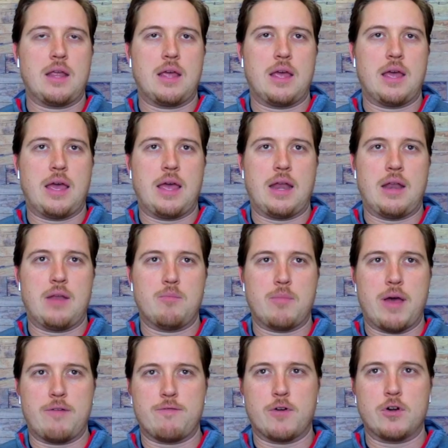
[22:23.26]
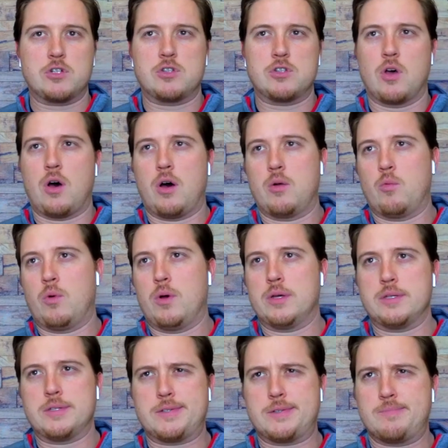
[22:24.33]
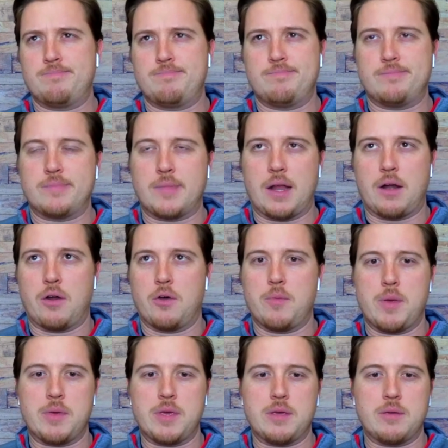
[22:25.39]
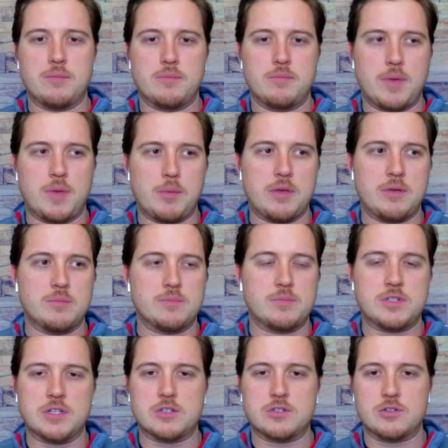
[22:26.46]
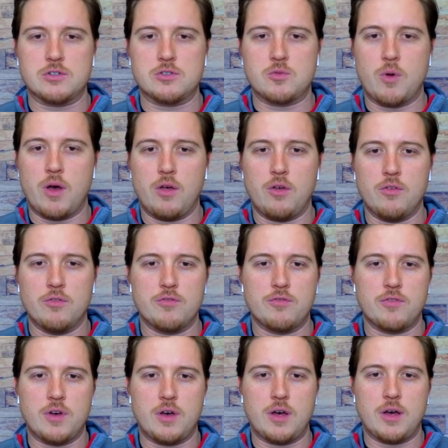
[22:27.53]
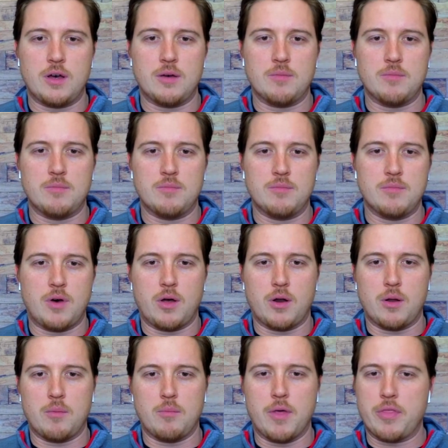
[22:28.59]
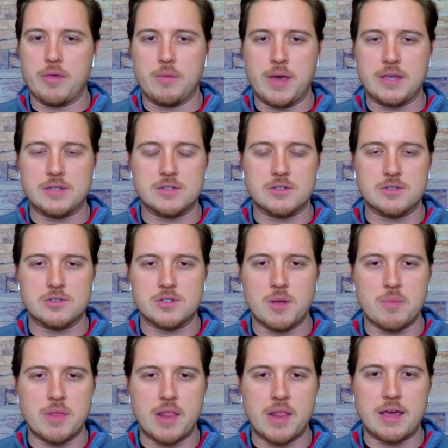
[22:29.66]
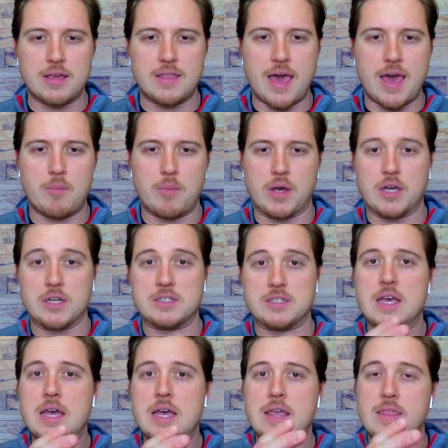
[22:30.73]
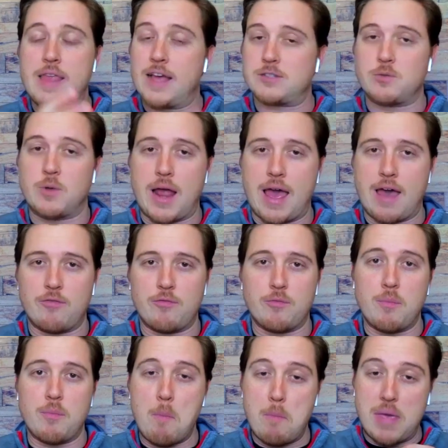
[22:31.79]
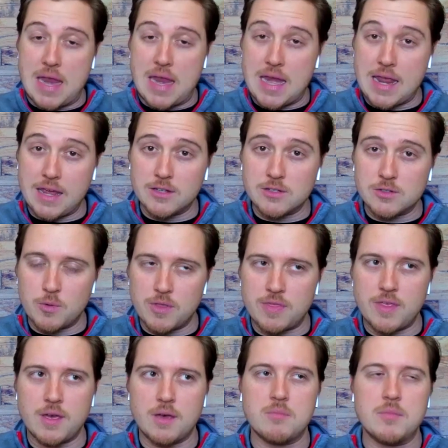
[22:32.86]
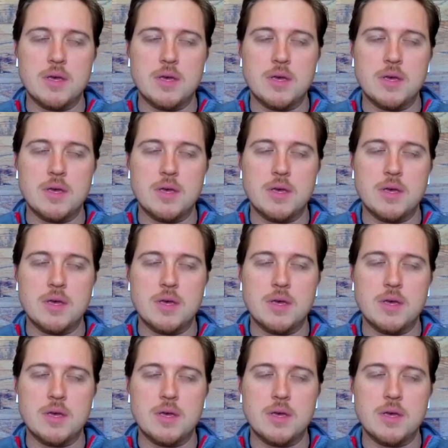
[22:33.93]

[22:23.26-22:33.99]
my first thought was, I don't know, maybe 6 or 12 on a monthly basis or something like that, because that's when I have meetings with them.